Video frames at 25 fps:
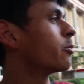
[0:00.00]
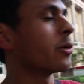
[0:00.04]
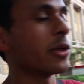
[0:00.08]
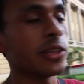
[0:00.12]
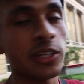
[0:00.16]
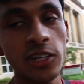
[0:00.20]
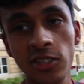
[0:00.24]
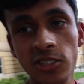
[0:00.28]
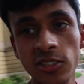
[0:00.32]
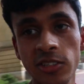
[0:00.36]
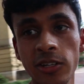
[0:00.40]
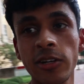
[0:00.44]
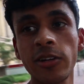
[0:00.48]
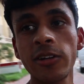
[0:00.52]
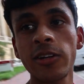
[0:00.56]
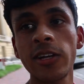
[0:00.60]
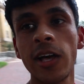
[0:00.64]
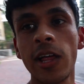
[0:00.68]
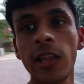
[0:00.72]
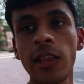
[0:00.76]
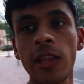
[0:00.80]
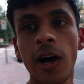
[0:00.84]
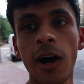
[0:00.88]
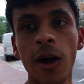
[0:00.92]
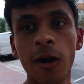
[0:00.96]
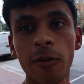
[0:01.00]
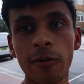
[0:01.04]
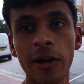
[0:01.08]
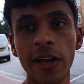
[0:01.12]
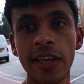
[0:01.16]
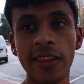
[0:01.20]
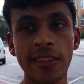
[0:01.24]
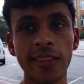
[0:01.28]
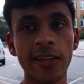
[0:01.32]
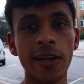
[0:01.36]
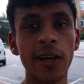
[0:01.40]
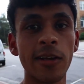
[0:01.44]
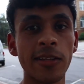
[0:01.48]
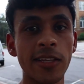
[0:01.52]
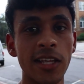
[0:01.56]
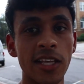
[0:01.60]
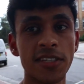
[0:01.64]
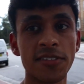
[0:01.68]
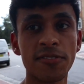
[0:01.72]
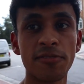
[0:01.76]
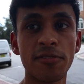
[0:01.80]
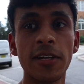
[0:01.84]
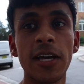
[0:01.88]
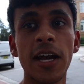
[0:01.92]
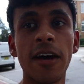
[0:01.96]
when there's literally a lot right there
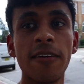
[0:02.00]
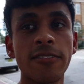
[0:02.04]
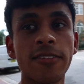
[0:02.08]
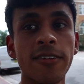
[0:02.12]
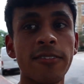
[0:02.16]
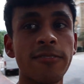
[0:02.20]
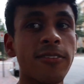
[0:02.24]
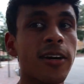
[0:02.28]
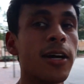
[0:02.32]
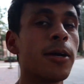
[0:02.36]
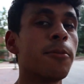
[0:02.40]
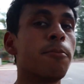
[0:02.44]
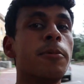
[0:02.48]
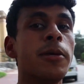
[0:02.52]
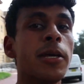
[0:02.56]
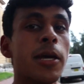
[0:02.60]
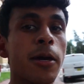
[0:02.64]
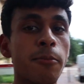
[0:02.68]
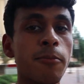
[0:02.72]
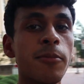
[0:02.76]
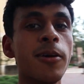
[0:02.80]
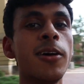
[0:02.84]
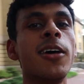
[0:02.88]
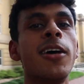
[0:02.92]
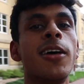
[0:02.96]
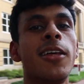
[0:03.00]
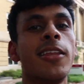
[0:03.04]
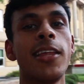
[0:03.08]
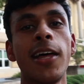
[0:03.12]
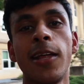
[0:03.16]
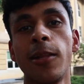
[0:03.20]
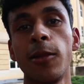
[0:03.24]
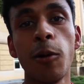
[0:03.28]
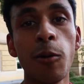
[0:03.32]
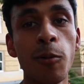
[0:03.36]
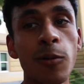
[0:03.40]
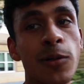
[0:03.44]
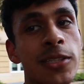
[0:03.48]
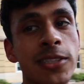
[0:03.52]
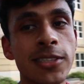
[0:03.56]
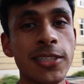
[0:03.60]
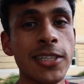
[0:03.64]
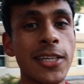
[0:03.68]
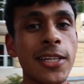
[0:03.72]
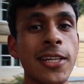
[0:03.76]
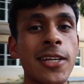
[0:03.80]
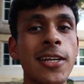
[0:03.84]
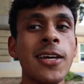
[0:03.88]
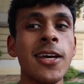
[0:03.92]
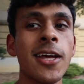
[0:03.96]
that's free after 5 p.m. that no one's
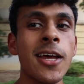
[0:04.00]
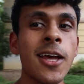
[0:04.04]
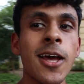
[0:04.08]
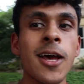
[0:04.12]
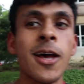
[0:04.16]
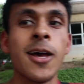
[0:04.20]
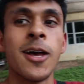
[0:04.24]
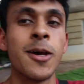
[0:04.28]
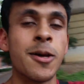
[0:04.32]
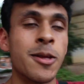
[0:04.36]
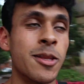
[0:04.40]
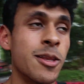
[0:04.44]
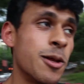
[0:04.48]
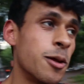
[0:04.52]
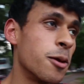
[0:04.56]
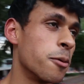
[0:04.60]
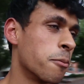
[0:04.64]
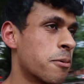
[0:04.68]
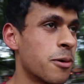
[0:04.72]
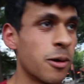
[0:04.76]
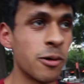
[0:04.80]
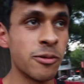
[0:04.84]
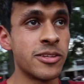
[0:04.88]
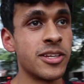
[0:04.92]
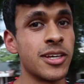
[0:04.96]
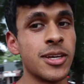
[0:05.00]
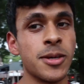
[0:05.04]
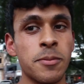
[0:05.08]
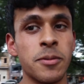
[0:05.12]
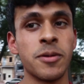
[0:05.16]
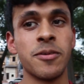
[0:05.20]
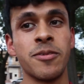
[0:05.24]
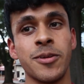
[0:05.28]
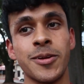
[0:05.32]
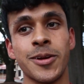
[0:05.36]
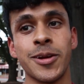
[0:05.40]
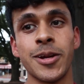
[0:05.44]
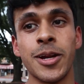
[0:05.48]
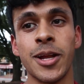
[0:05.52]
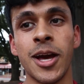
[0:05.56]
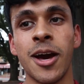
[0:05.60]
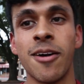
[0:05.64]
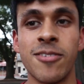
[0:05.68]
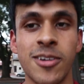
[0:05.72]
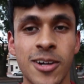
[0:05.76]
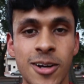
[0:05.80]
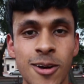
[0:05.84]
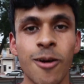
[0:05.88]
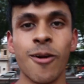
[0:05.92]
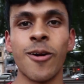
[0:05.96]
in. Little pro tip if you're gonna
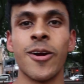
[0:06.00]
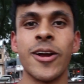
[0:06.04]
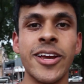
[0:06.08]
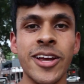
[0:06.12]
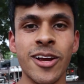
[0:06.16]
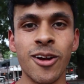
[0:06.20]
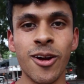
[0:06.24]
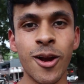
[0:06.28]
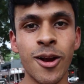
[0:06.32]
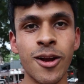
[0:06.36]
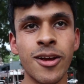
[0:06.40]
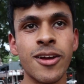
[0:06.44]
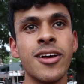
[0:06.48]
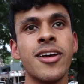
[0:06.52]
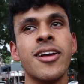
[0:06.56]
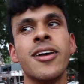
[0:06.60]
have a car here.